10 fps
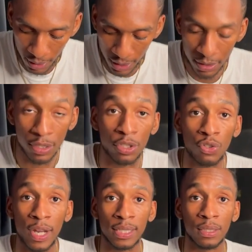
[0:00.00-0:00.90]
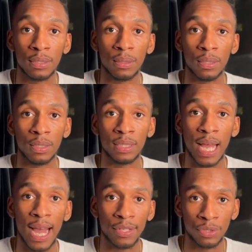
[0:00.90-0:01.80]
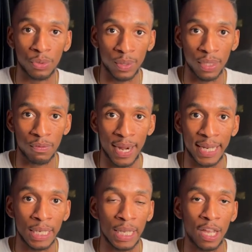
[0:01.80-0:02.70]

it's a stress tied to it, right?